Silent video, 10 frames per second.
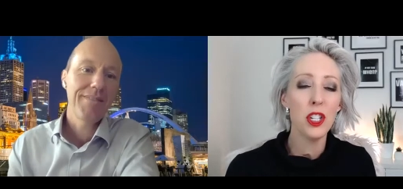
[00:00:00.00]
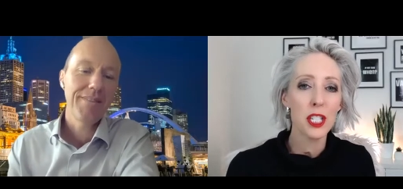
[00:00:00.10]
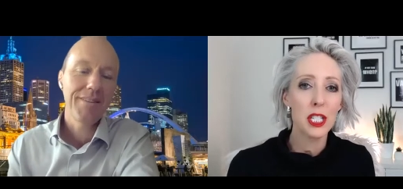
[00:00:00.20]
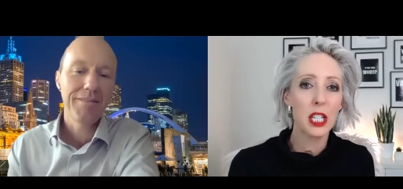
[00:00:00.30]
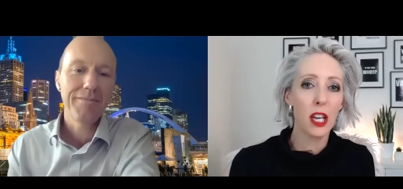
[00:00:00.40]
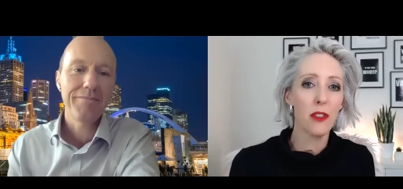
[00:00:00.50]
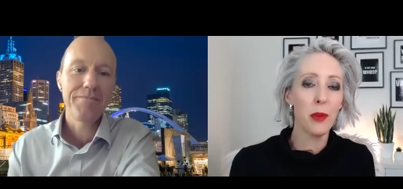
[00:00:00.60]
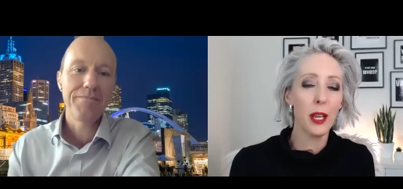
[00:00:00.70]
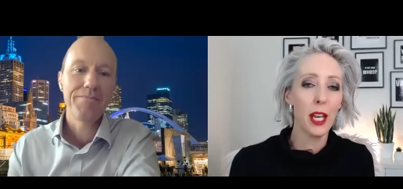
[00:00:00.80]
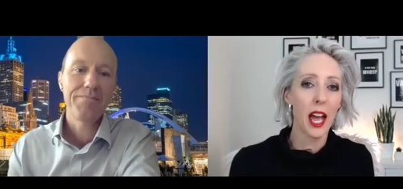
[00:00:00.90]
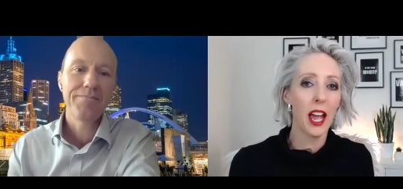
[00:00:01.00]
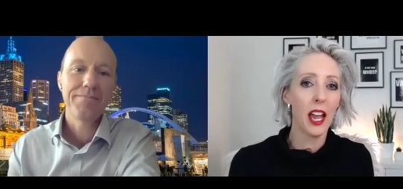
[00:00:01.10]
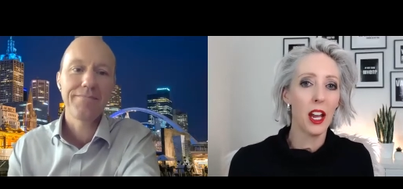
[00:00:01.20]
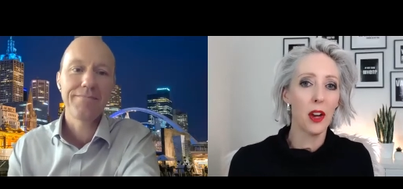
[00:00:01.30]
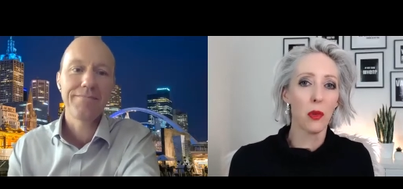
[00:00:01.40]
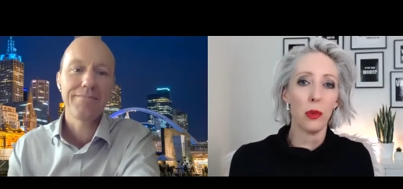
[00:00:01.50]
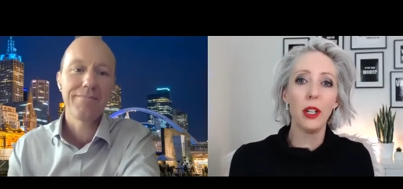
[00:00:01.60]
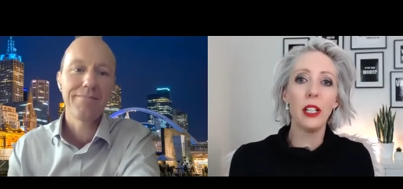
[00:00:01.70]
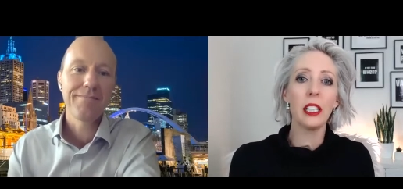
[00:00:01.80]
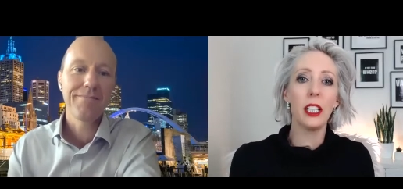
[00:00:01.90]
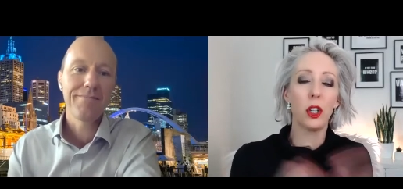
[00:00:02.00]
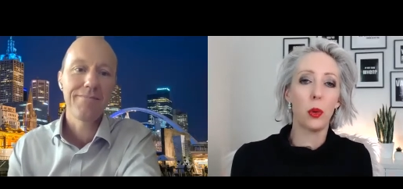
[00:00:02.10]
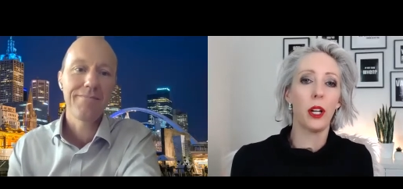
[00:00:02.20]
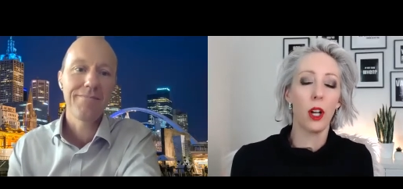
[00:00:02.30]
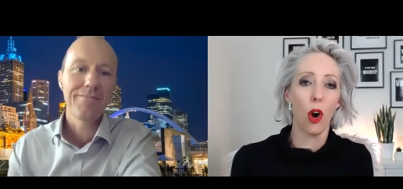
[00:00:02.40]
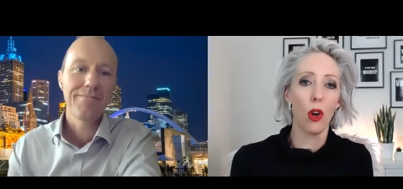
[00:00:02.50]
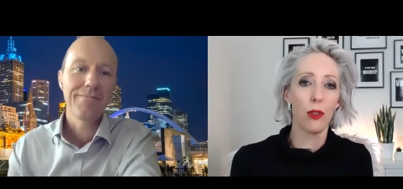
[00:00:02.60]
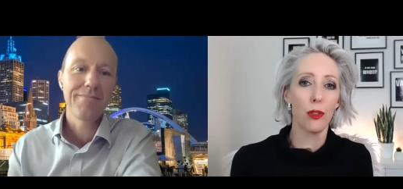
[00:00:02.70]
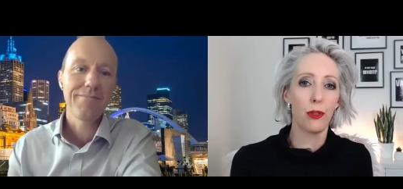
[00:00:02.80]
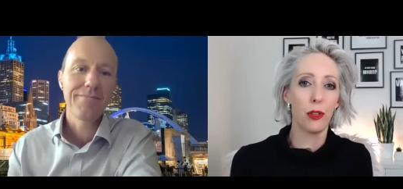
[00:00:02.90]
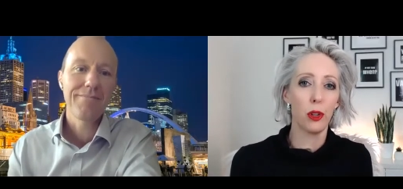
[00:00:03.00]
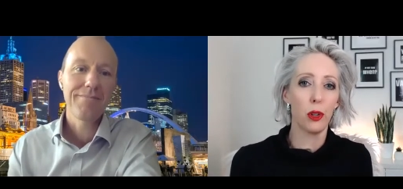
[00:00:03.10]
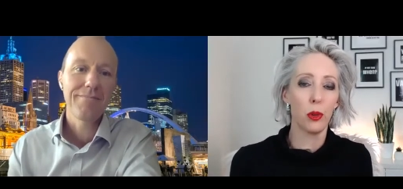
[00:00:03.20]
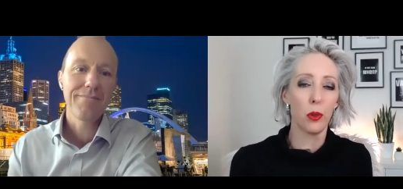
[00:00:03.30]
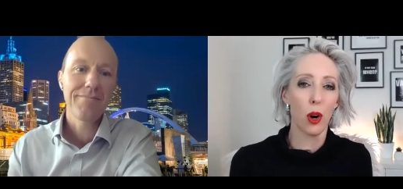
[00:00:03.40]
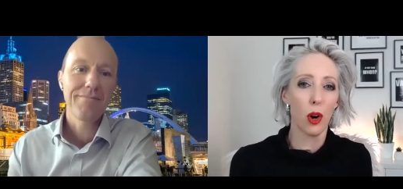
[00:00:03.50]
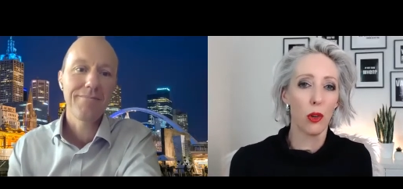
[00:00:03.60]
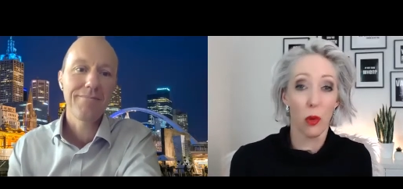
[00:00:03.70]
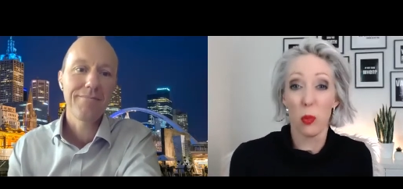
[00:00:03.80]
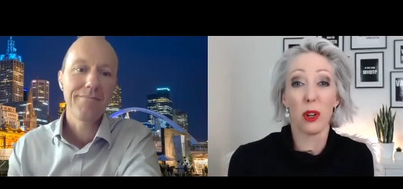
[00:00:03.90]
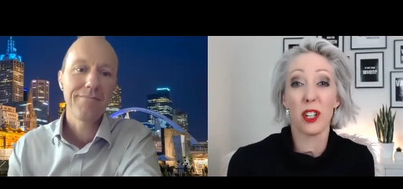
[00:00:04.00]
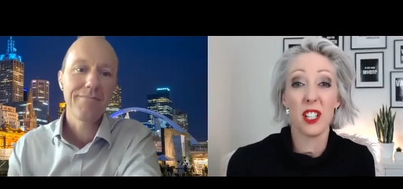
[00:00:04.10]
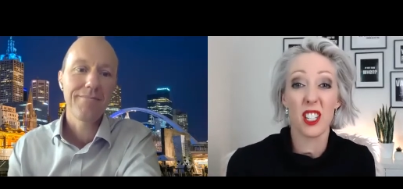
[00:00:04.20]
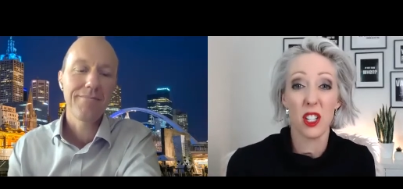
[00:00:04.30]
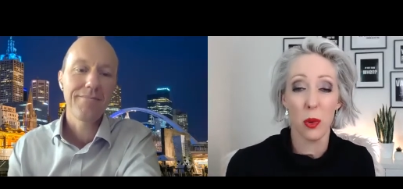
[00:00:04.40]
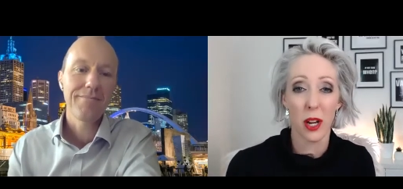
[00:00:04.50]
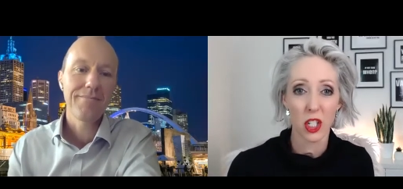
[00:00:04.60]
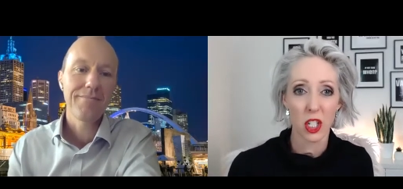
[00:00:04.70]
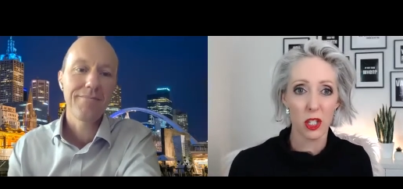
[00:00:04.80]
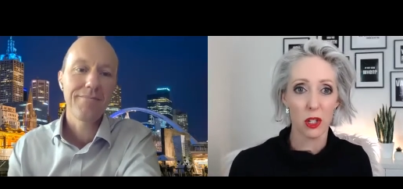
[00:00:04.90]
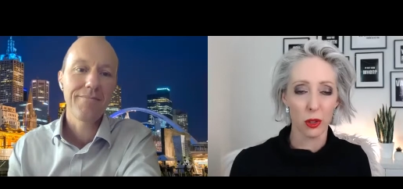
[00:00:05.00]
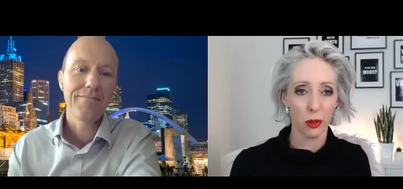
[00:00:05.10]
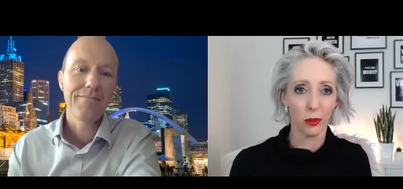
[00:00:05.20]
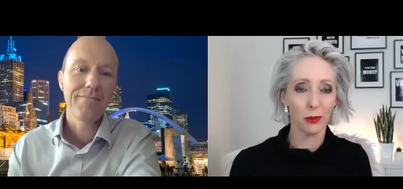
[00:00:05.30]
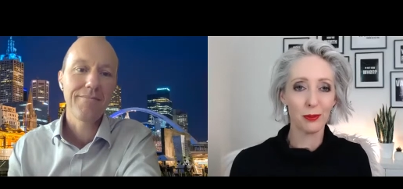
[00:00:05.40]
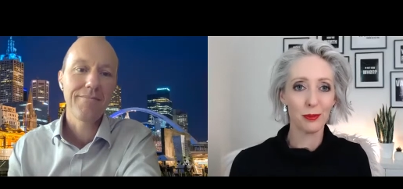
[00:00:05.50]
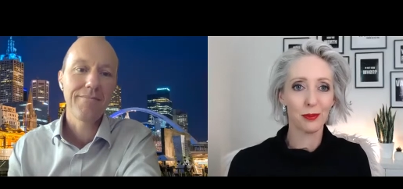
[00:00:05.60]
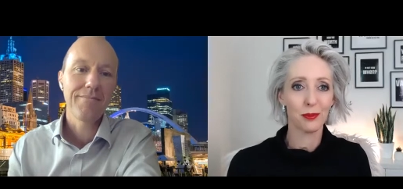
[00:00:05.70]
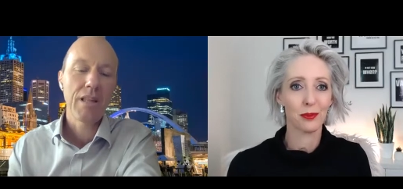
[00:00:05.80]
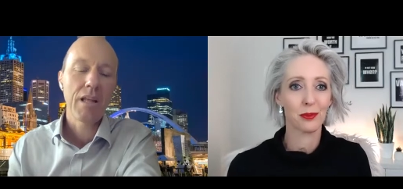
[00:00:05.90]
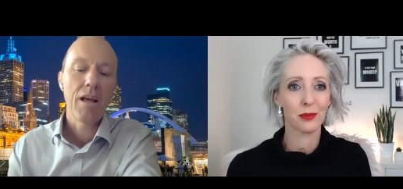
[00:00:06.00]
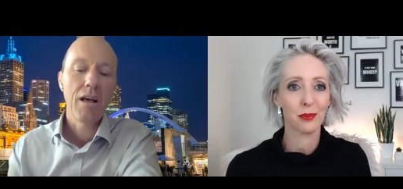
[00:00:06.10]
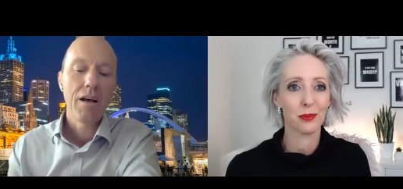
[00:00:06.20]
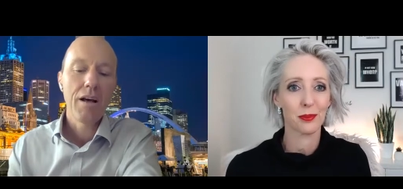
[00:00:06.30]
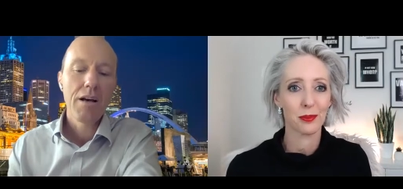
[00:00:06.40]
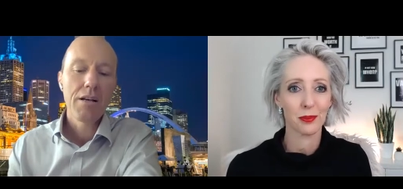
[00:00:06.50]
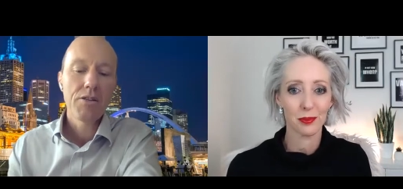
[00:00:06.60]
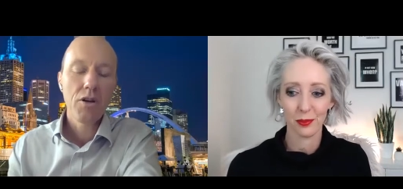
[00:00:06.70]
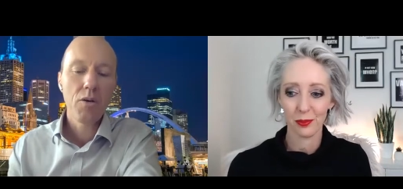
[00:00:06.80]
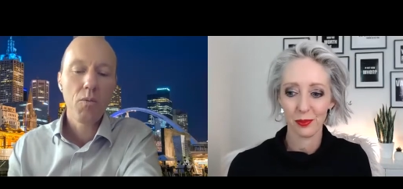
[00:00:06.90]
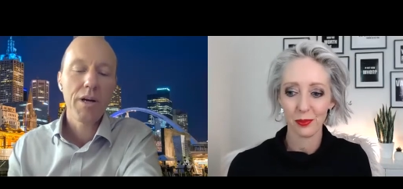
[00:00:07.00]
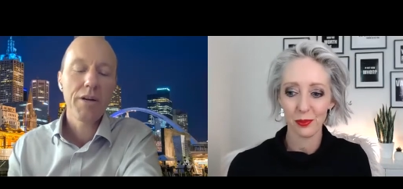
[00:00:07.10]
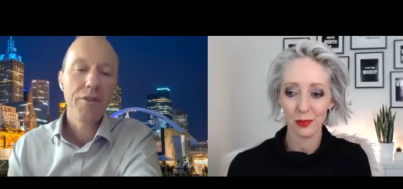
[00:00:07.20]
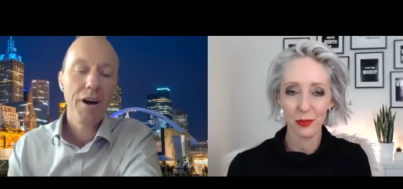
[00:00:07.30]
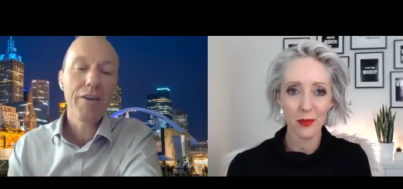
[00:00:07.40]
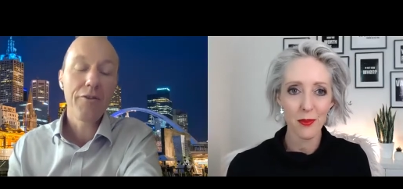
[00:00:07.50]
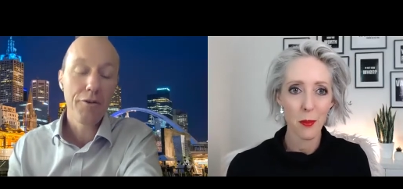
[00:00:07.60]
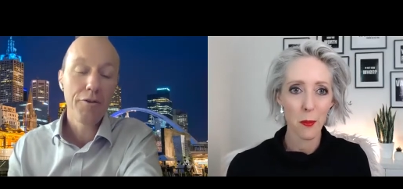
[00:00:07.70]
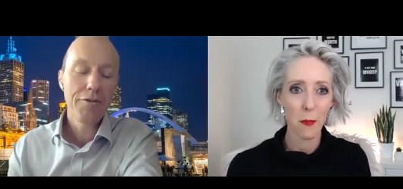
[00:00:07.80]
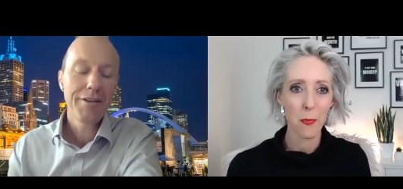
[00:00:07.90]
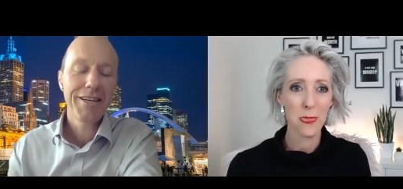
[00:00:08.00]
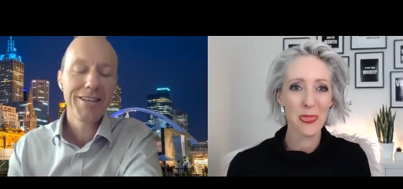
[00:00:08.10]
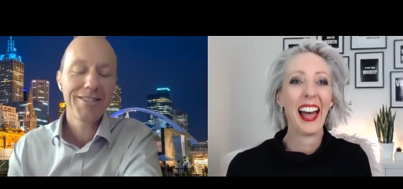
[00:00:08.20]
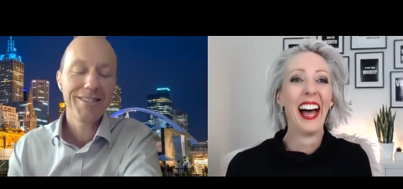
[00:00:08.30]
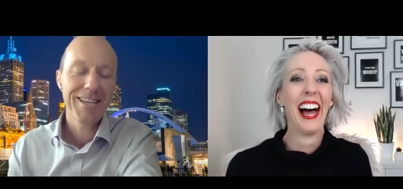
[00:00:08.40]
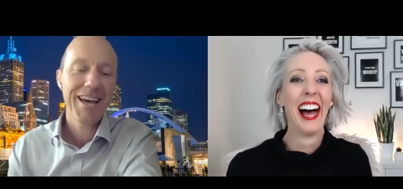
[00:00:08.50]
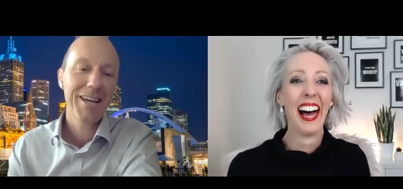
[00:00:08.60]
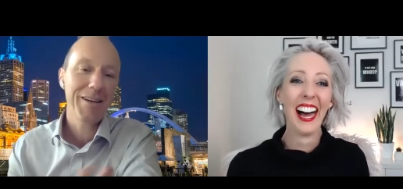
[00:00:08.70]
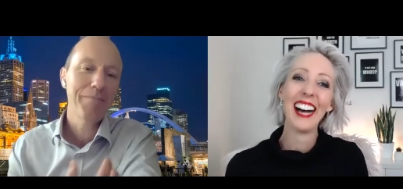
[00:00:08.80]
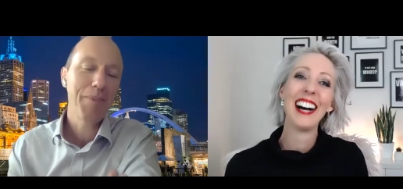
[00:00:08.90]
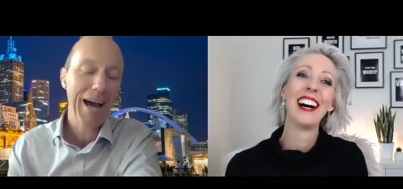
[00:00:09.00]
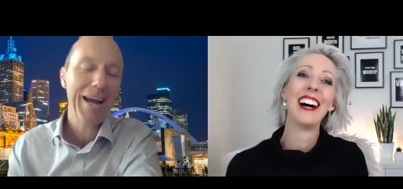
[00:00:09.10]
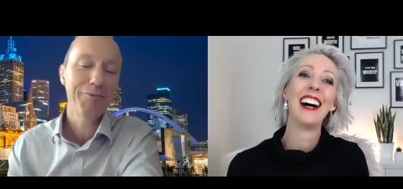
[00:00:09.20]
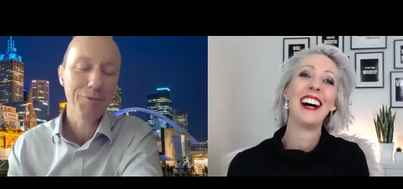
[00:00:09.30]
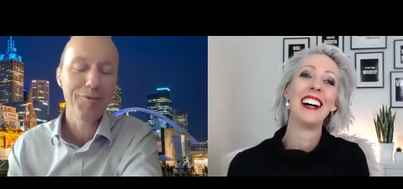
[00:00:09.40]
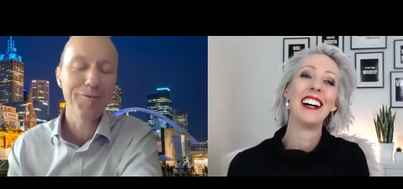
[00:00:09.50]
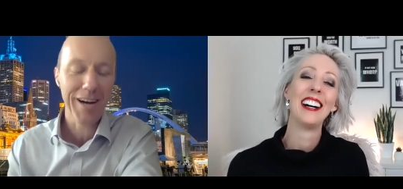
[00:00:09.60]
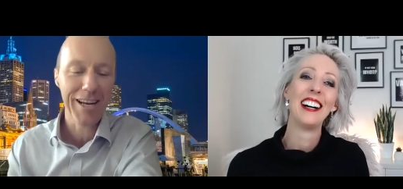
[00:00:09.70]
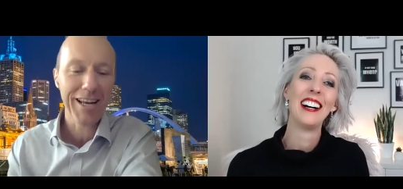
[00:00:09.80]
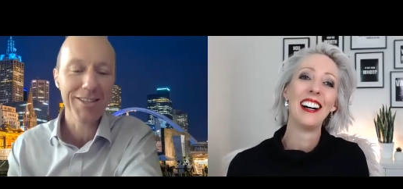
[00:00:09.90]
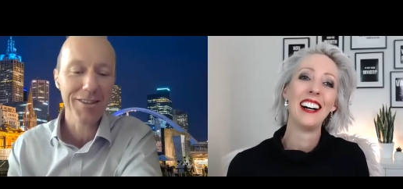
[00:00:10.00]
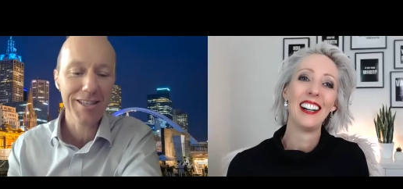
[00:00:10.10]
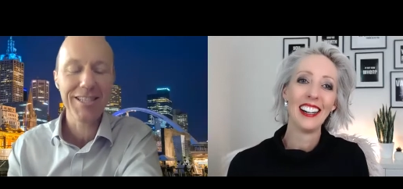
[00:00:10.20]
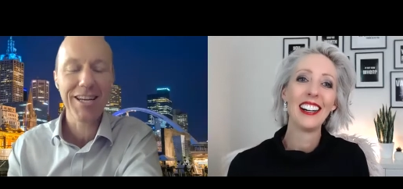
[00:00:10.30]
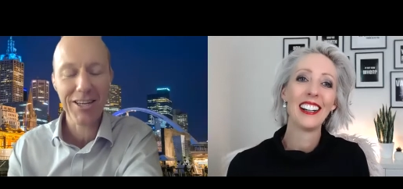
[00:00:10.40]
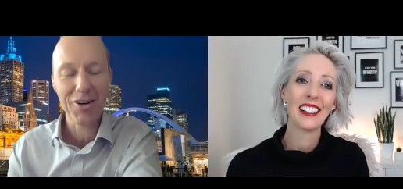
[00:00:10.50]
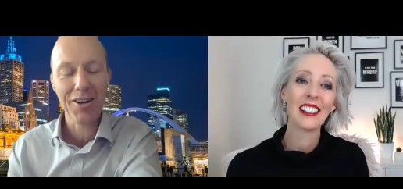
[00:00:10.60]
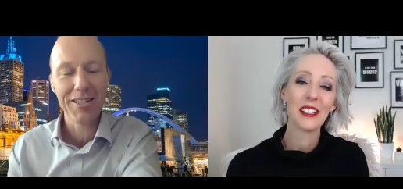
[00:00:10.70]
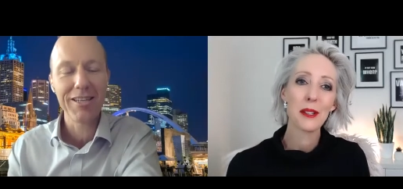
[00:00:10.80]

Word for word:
Speaker 1: you just give me a really quick overview of what it is that you actually
Speaker 2: do? So, what I try and do is to take behavioral finance, so the psychology